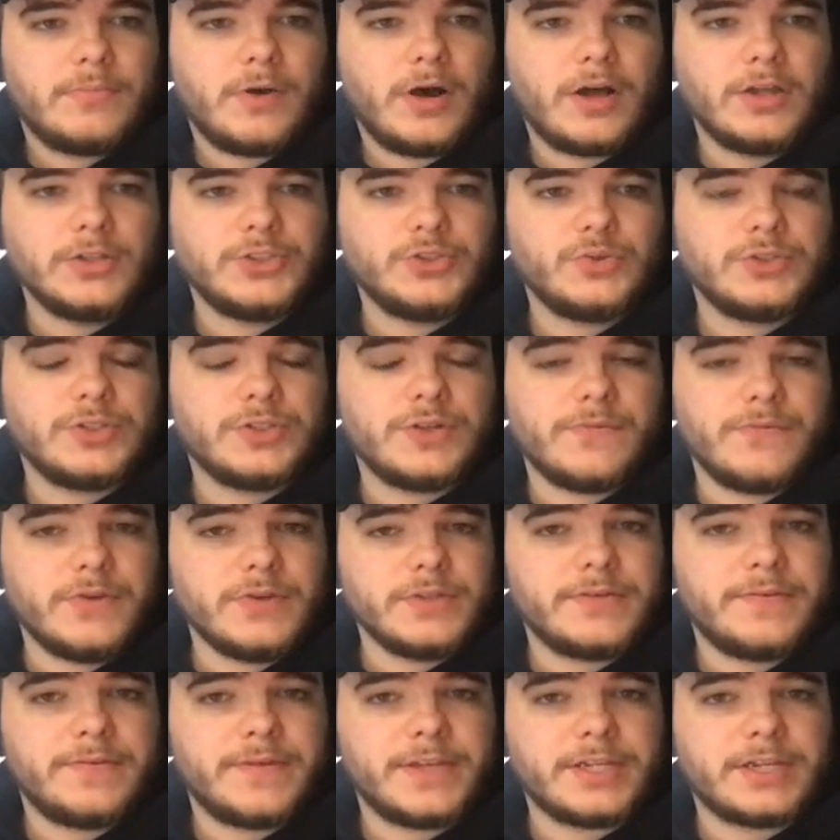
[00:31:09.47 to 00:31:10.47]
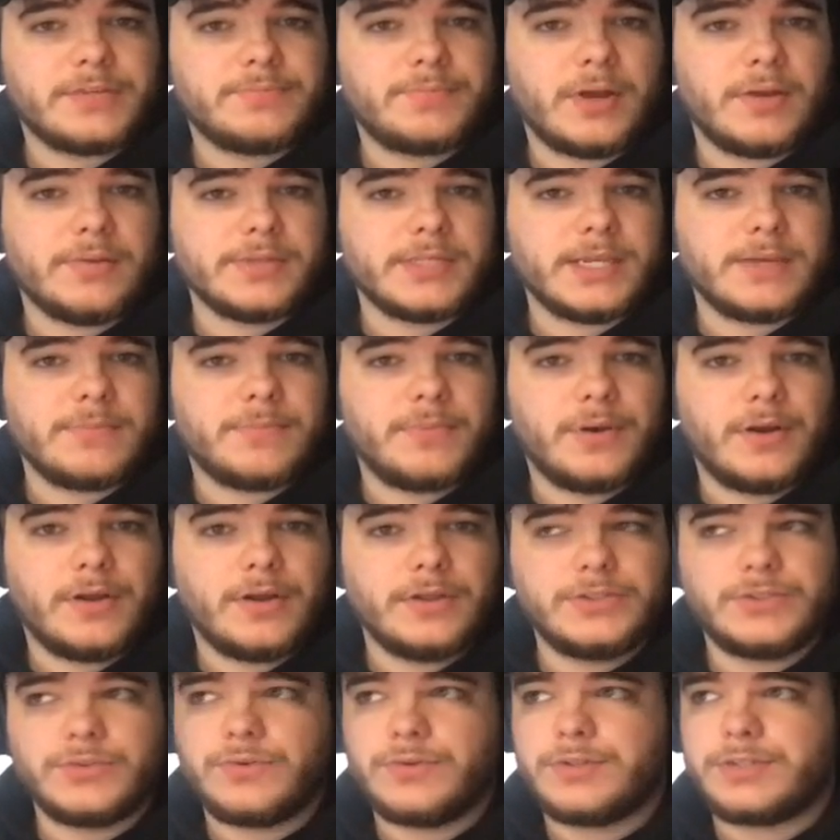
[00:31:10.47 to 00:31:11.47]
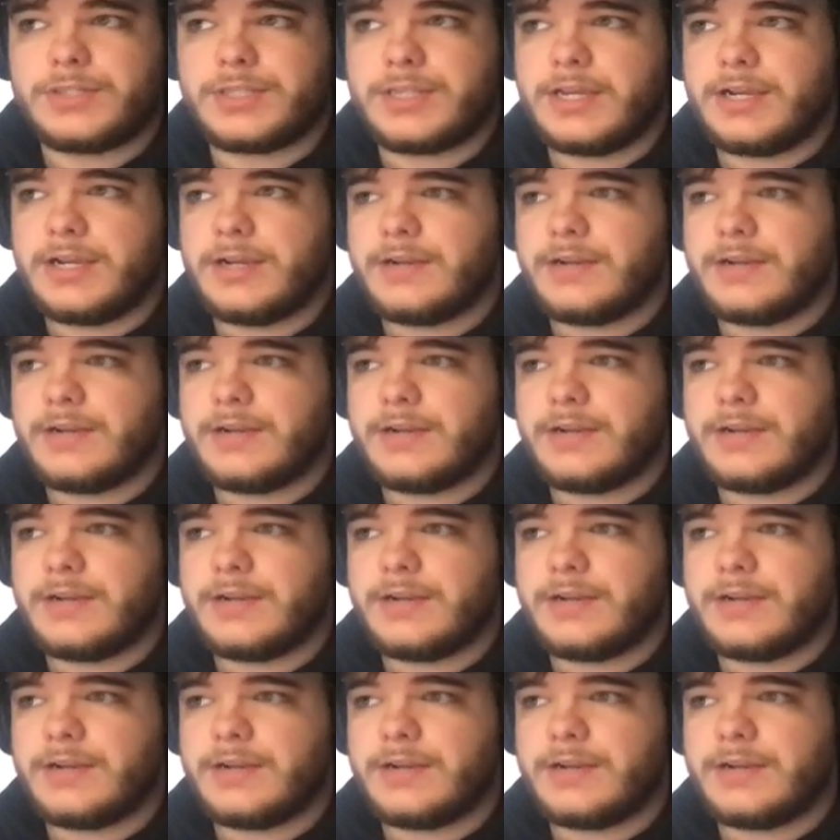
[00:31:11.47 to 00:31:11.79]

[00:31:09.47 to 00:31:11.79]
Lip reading: Paul George or Vucevic? I'll probably take Paul George